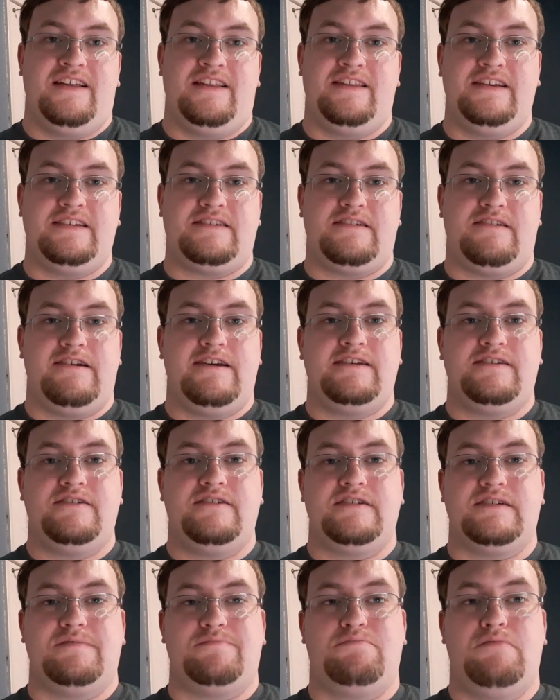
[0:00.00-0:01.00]
This
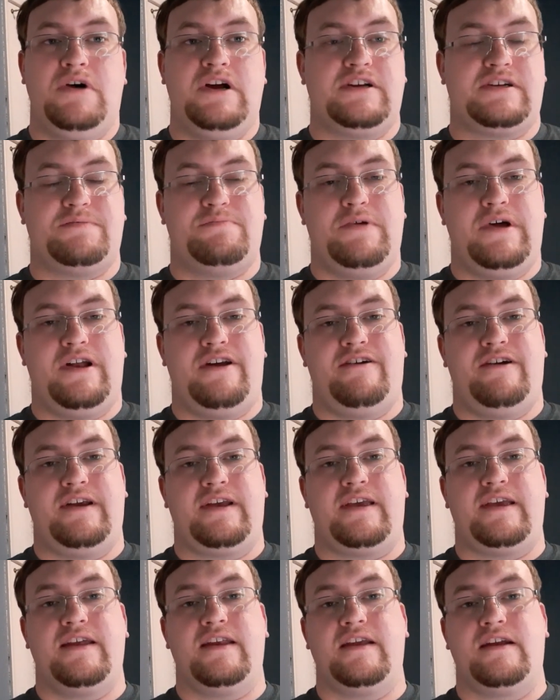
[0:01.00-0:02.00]
razor is much better
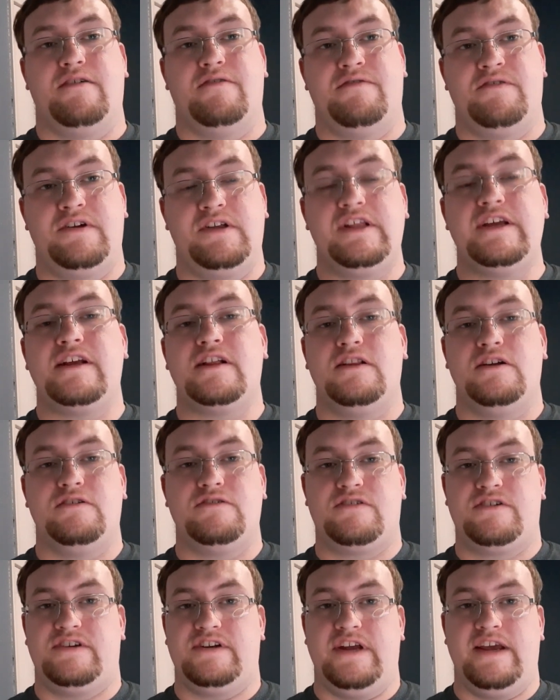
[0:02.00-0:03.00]
at getting a really
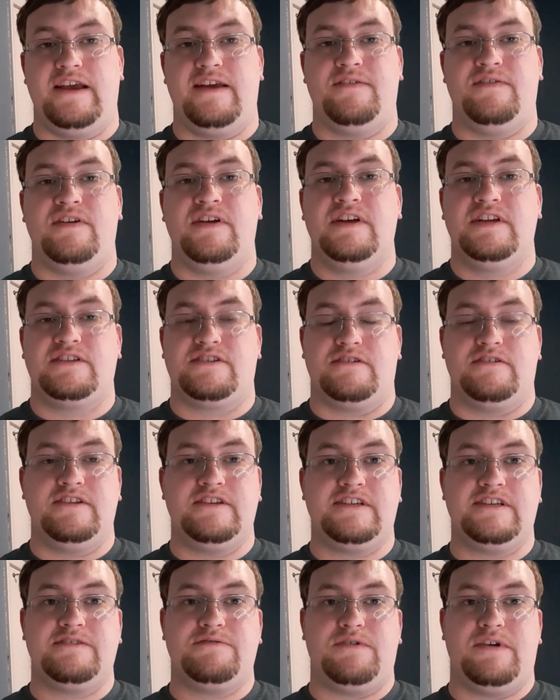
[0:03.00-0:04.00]
close shave, so
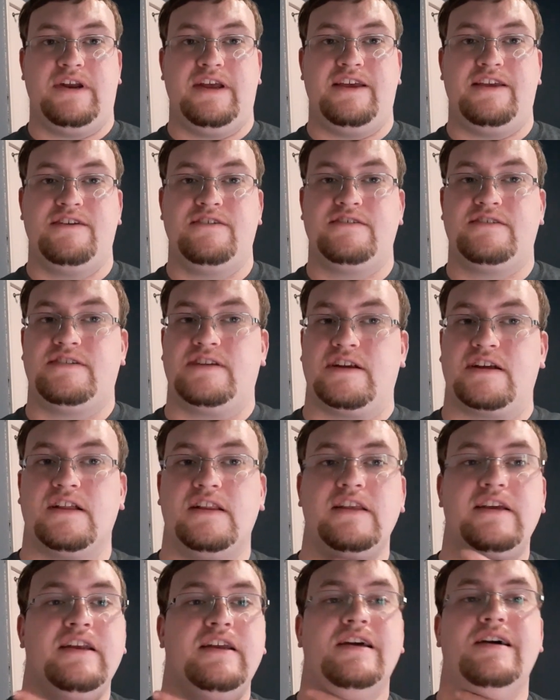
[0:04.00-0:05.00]
this is what I use to
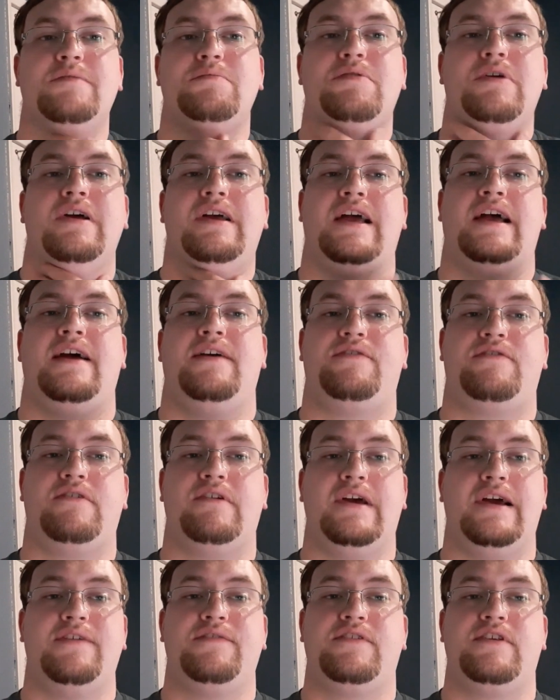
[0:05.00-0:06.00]
clean up
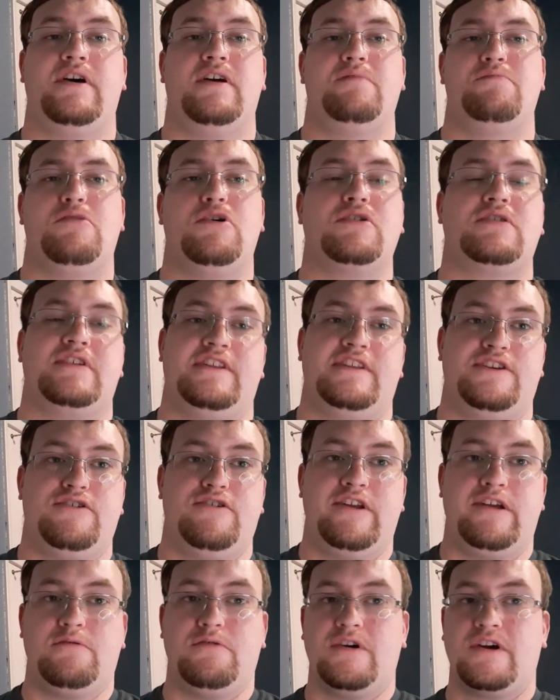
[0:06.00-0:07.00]
after I've done most of the
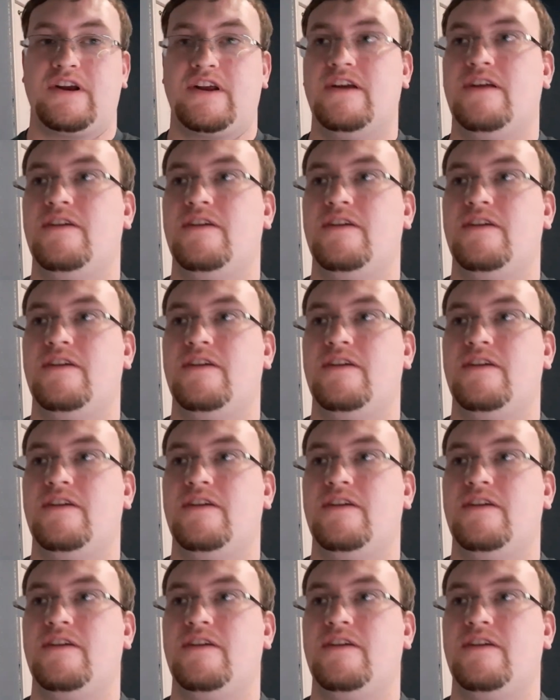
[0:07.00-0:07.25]
dirty work.